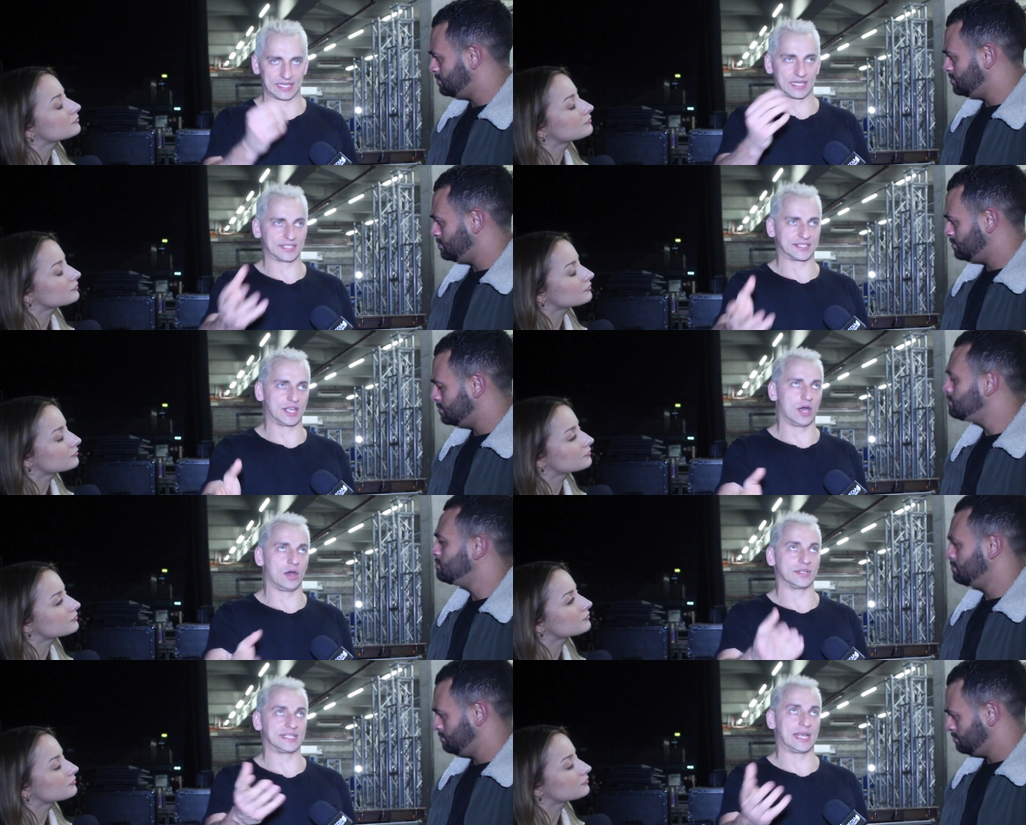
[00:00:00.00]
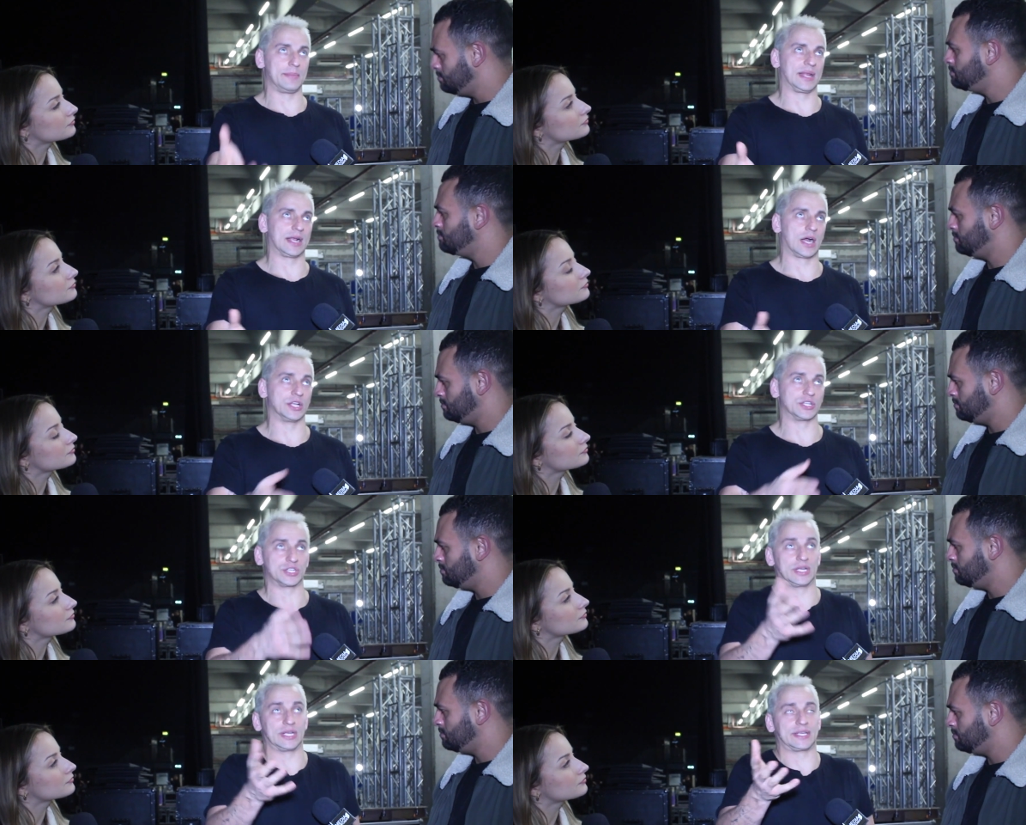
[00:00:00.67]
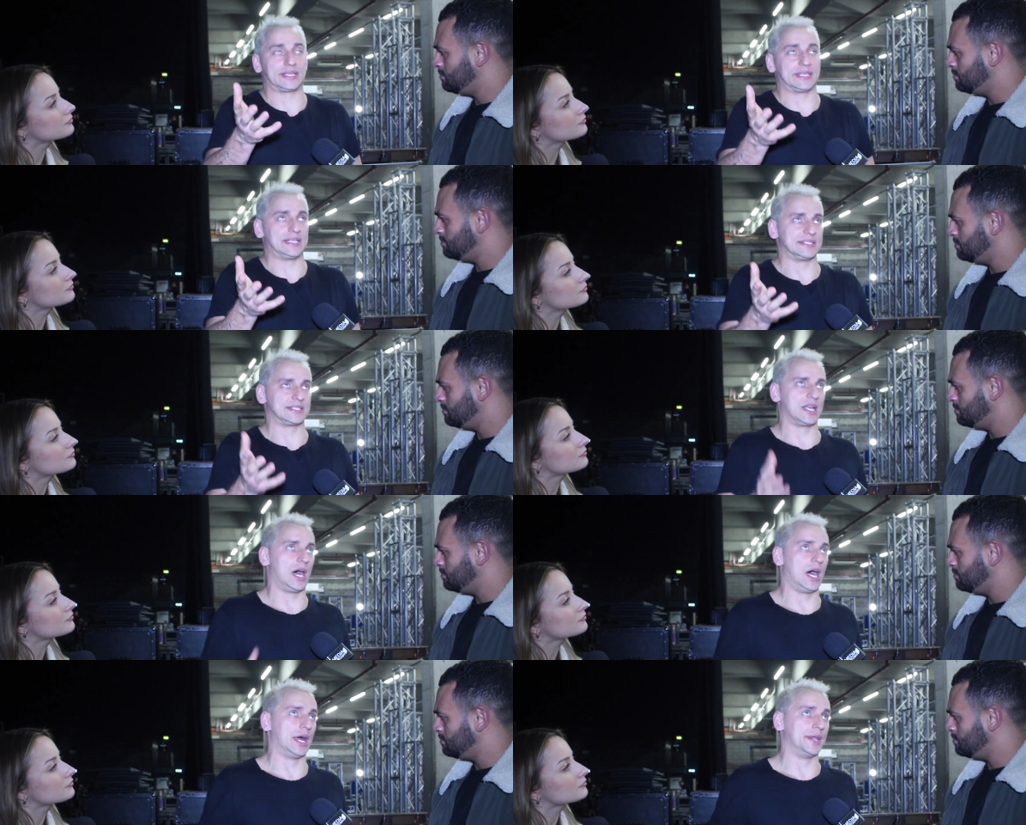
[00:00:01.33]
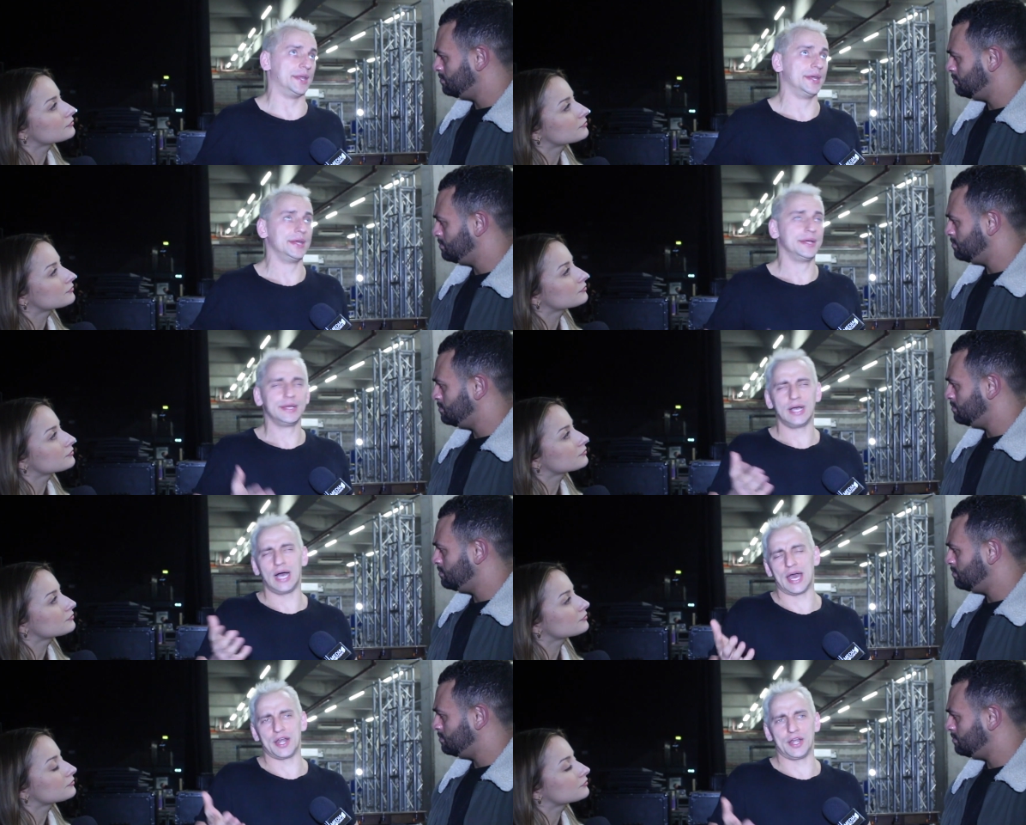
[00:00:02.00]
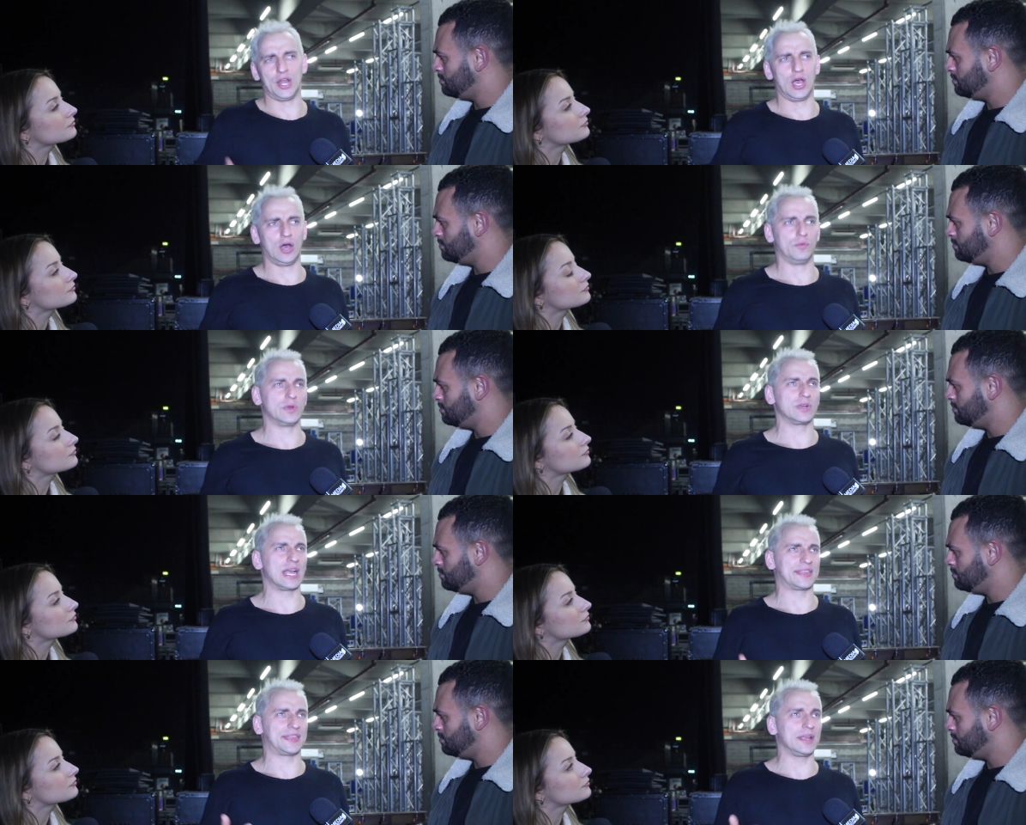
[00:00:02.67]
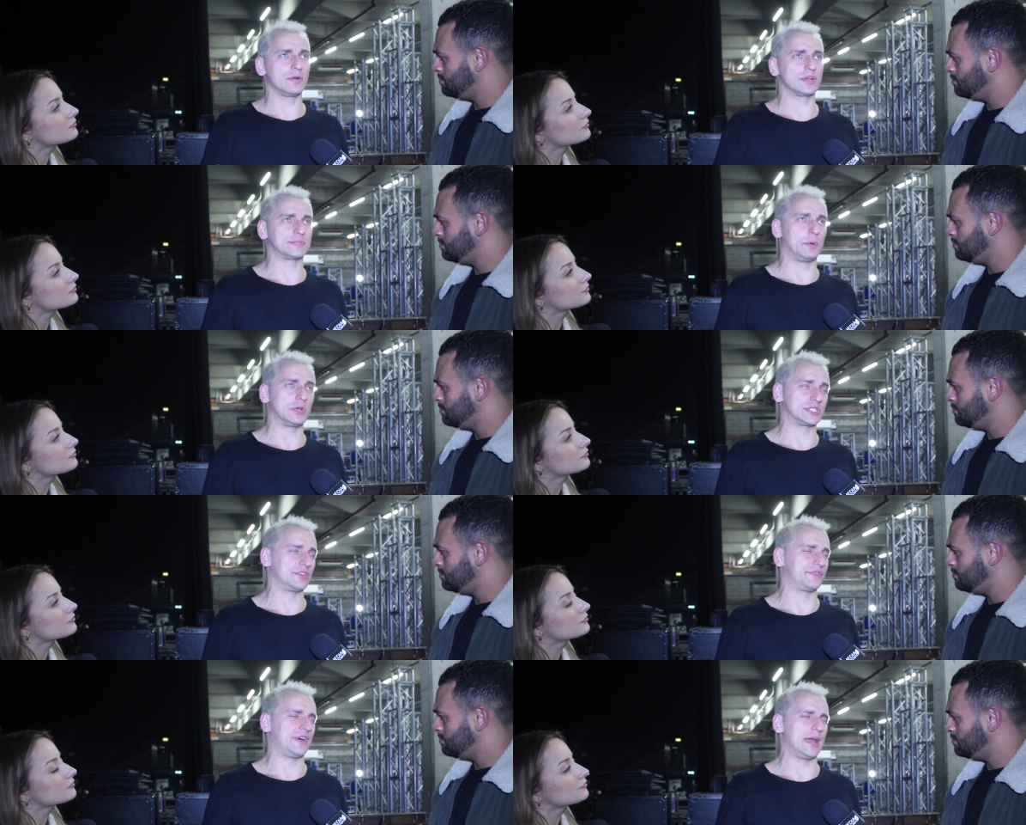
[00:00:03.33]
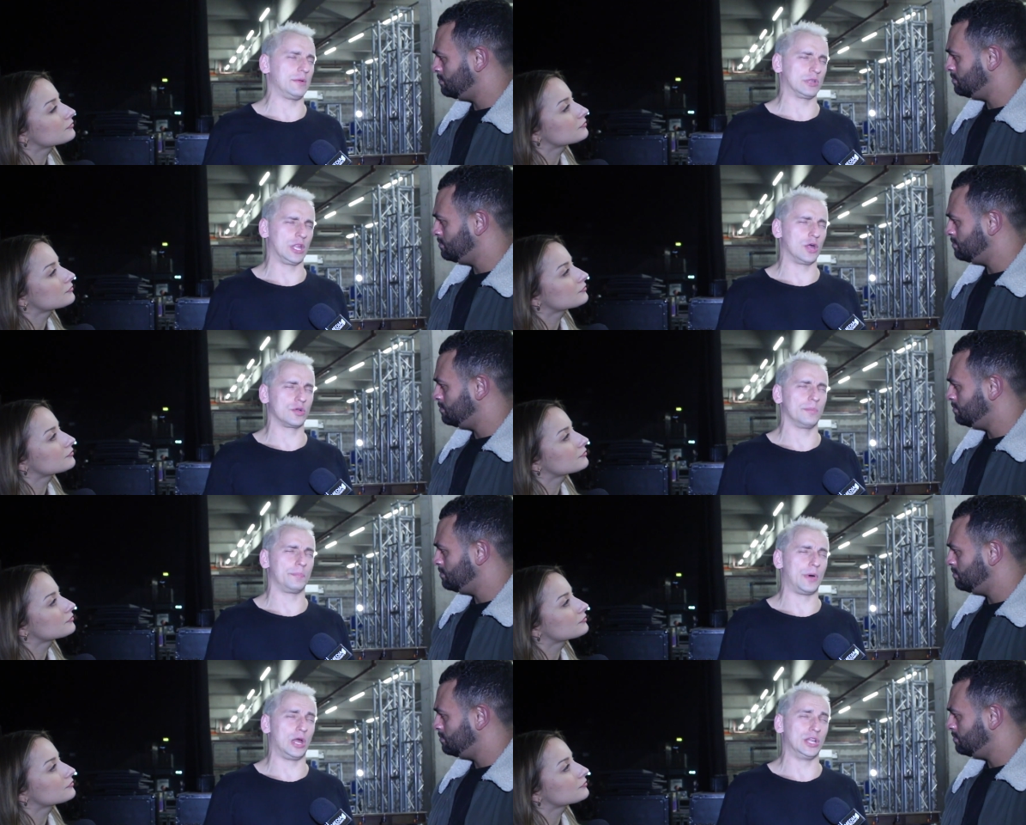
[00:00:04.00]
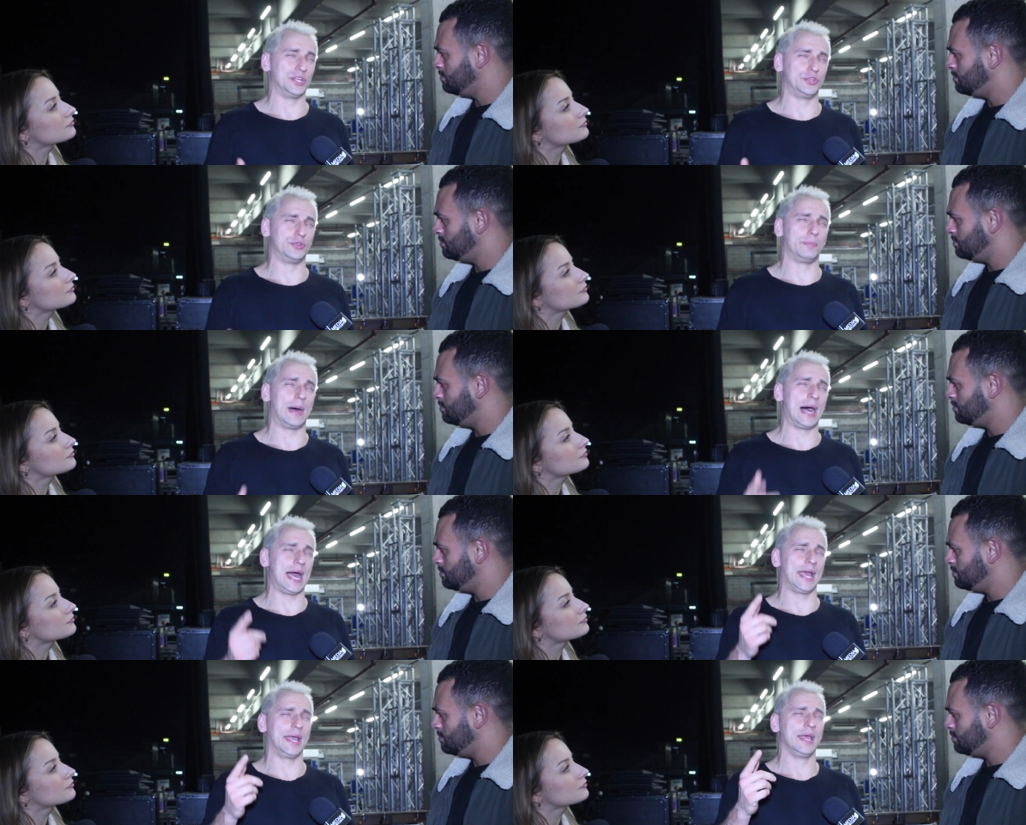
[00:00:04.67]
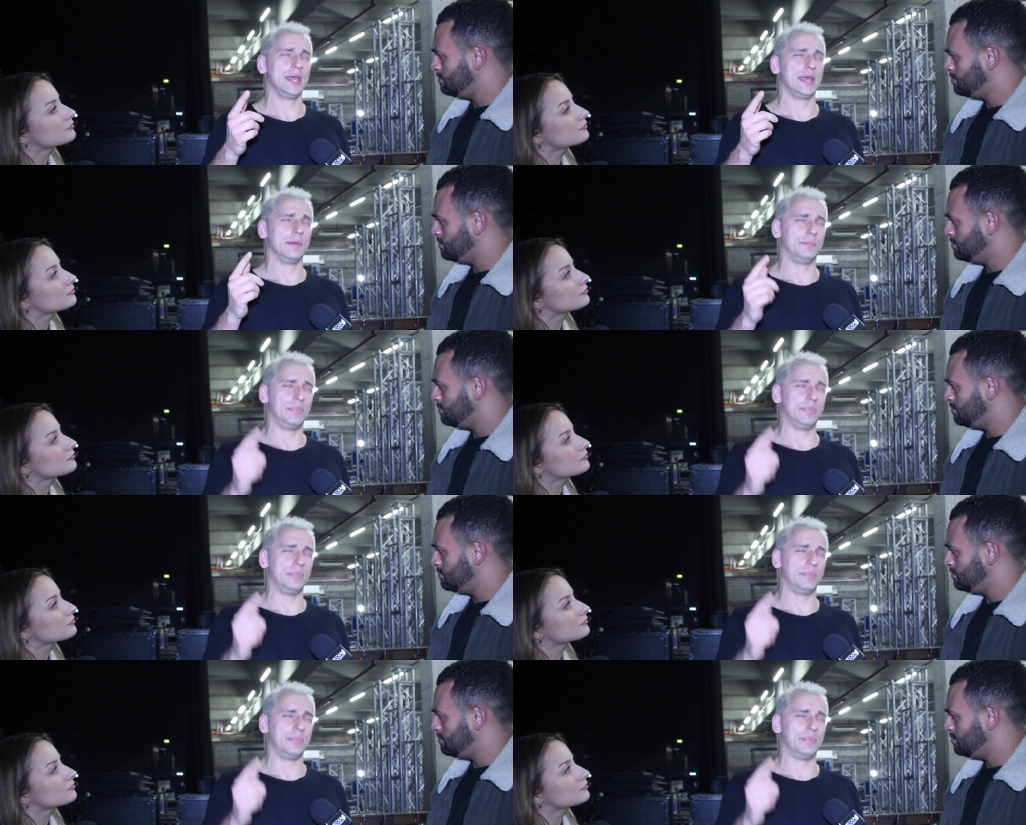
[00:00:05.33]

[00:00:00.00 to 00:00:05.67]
Speaker 1: I said, let's go, sign me a contract. He's gone. I don't know. I think we were supposed to fight with Logan Paul in Dubai